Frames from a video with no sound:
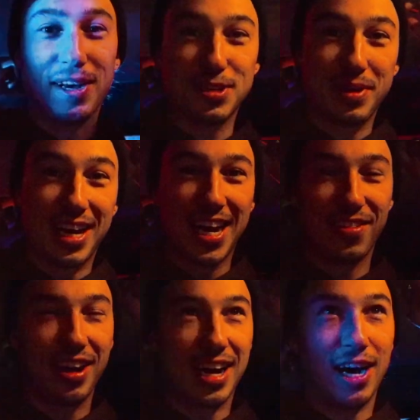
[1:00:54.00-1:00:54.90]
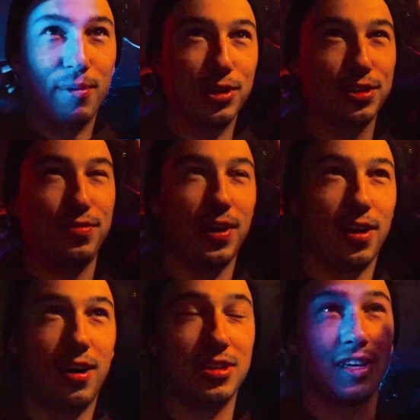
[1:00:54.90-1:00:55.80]
we had a headlight out. We just
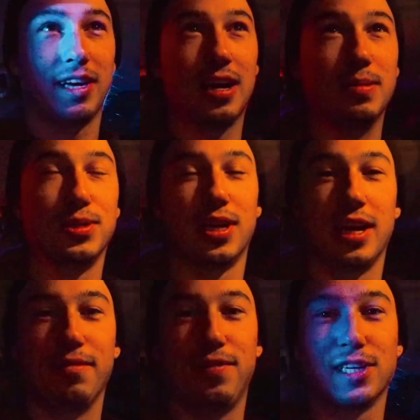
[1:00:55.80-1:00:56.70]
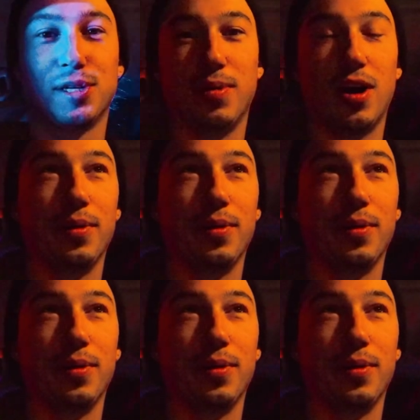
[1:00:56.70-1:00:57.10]
figured, I was like, I'm just gonna get it fixed tomorrow.